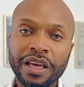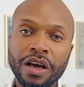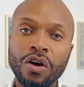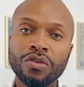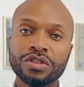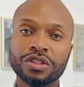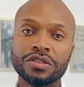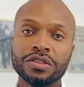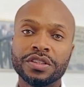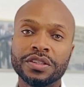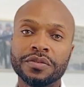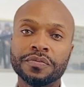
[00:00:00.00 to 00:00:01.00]

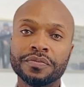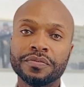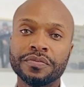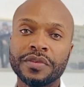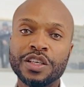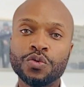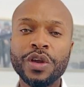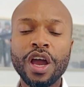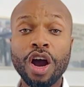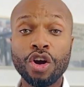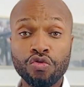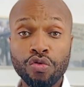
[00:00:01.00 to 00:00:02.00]
cultures, as we
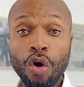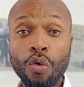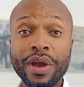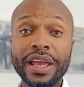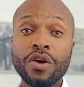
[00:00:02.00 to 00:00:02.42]
are growing